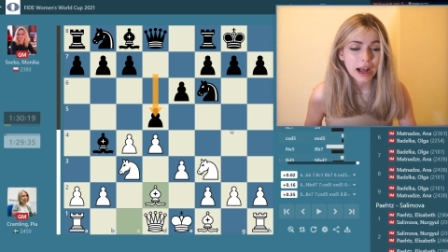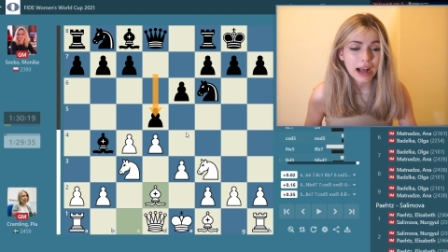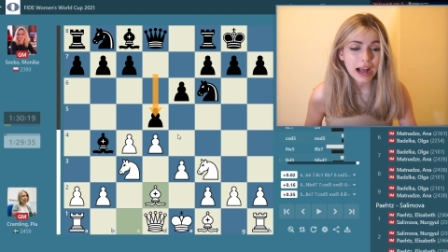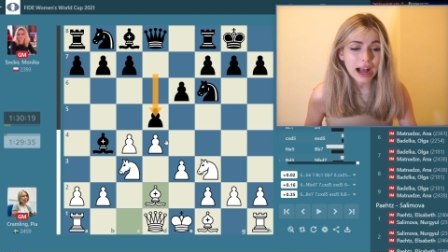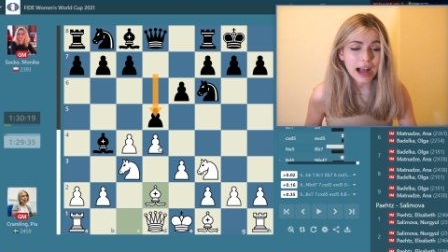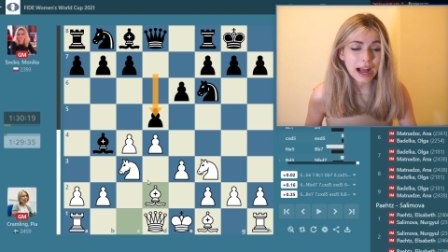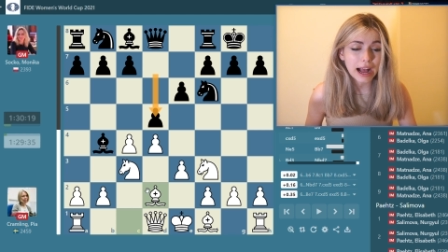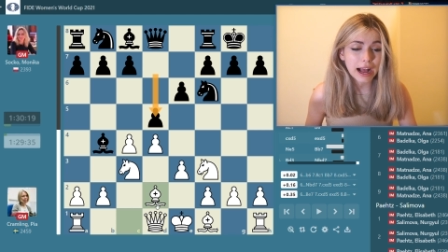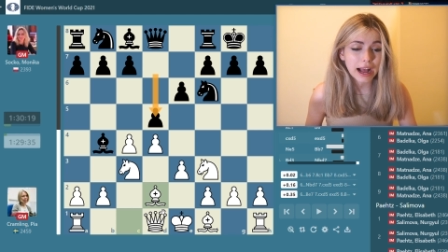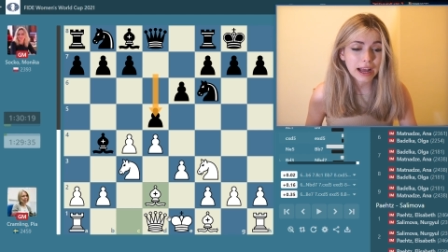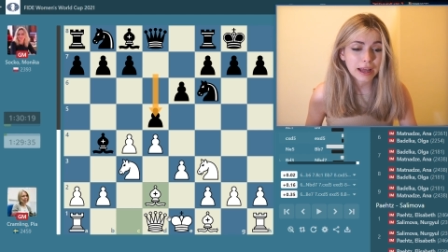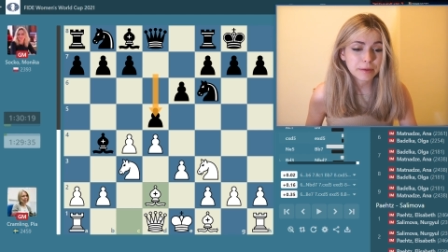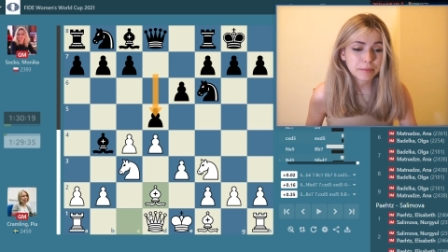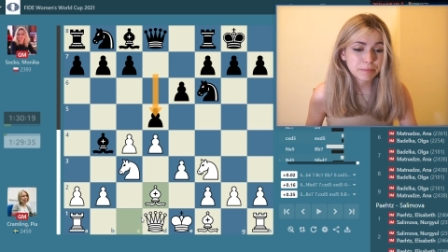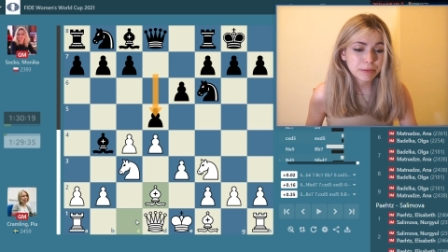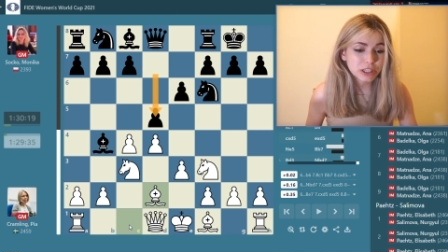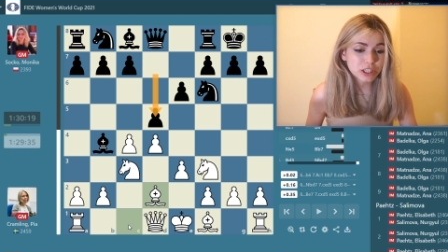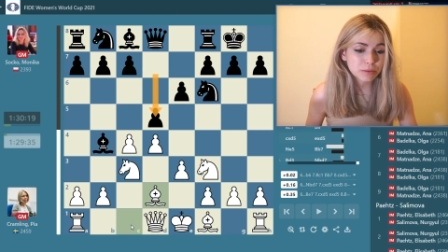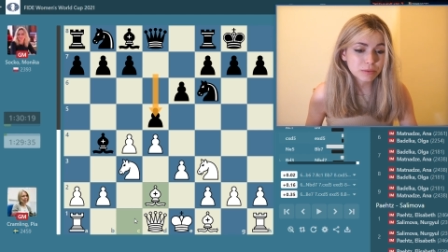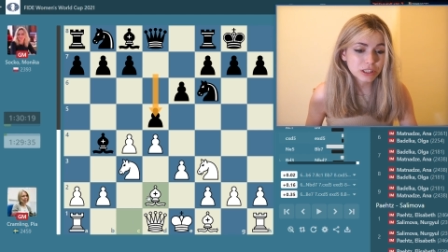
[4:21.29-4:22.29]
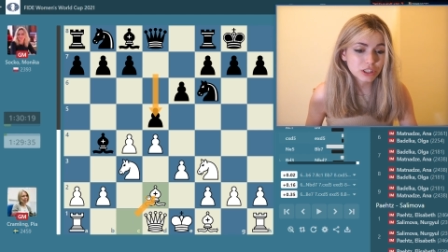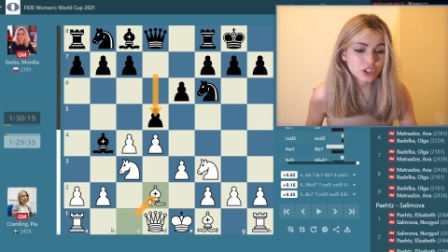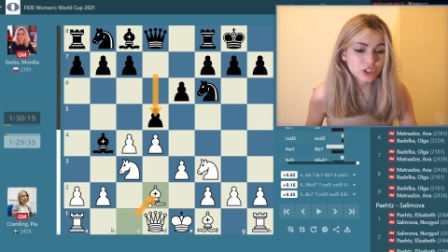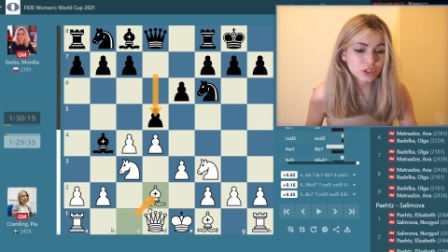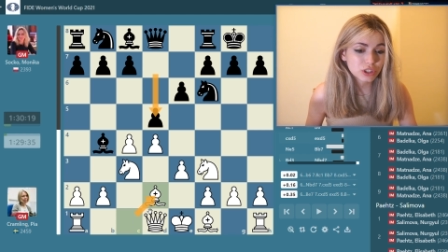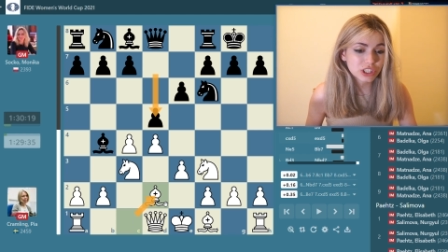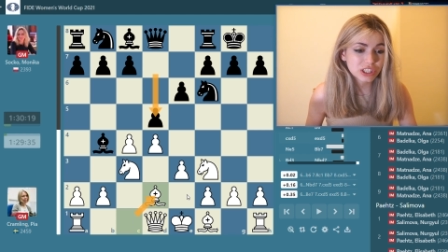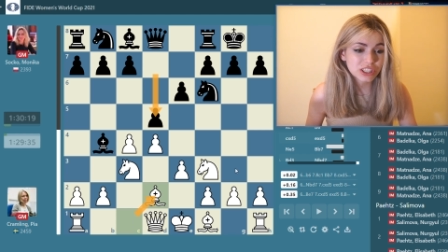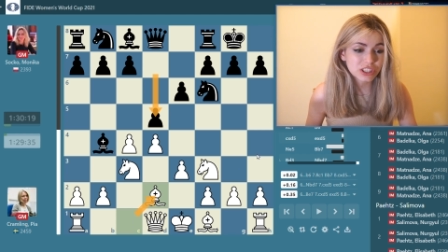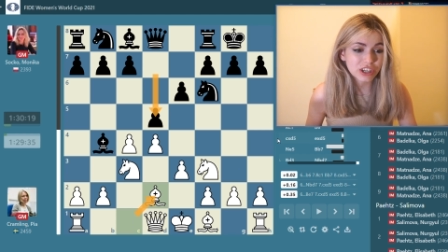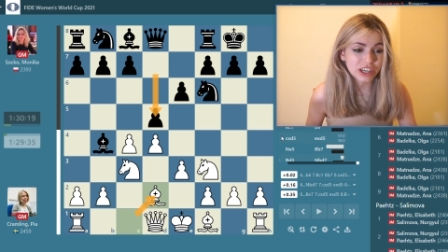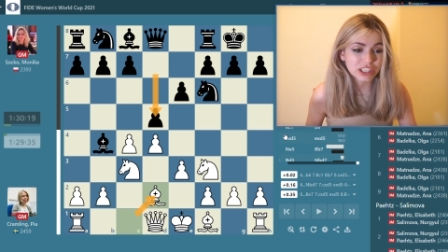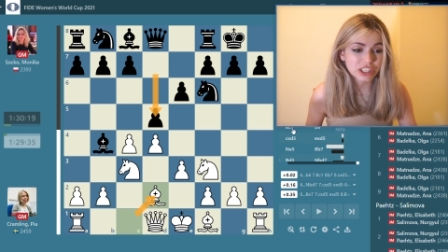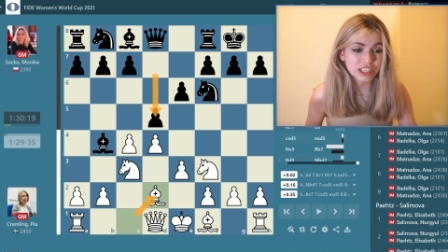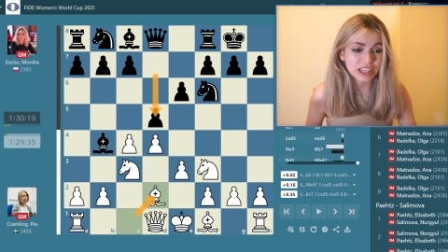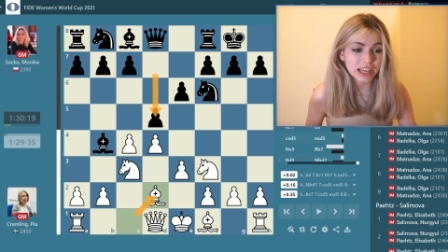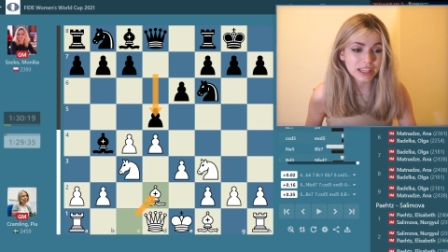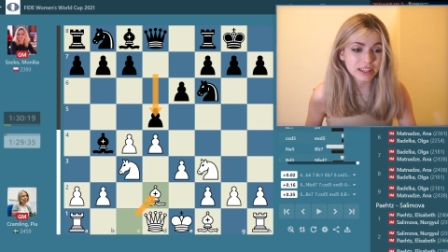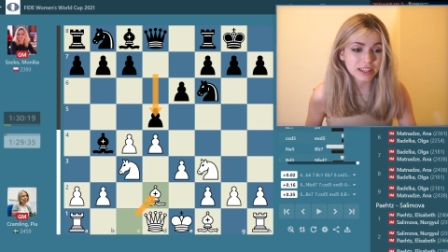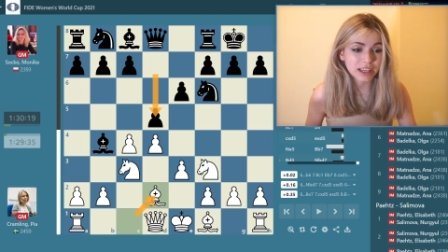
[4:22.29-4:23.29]
And bishop d2, just trying to
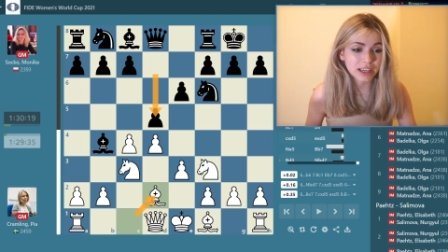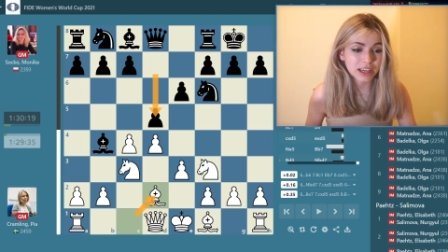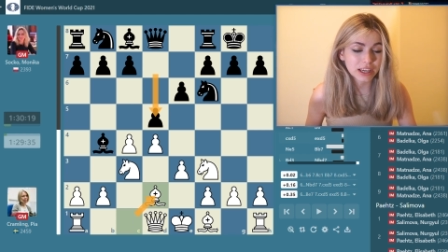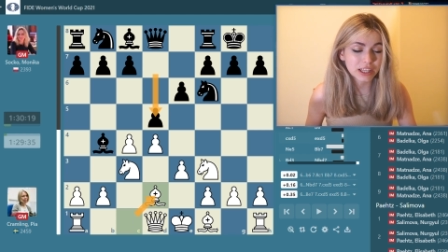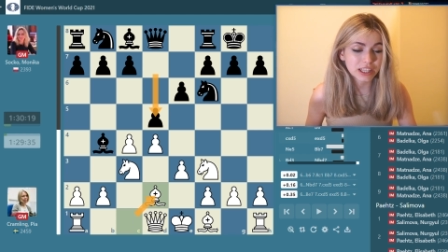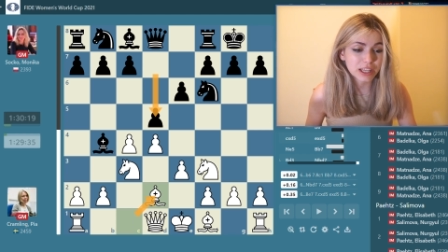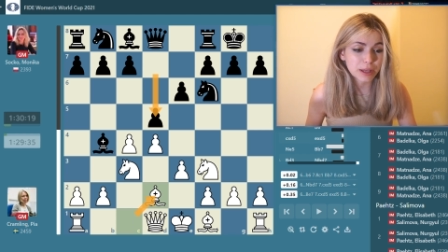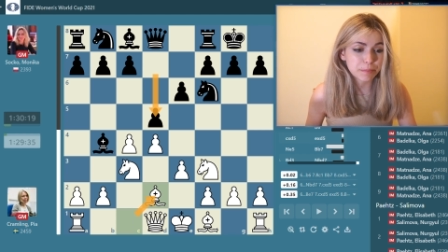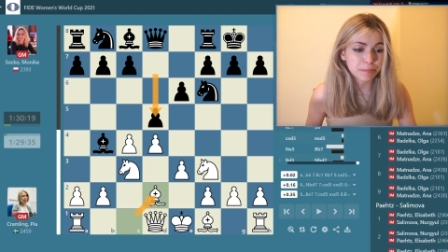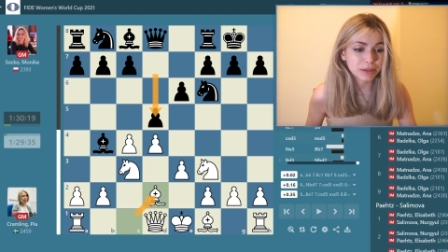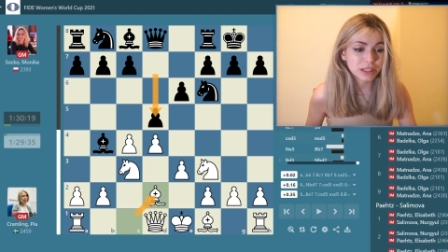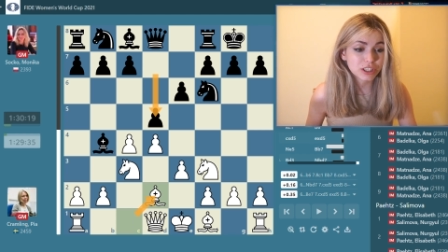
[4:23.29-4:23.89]
get the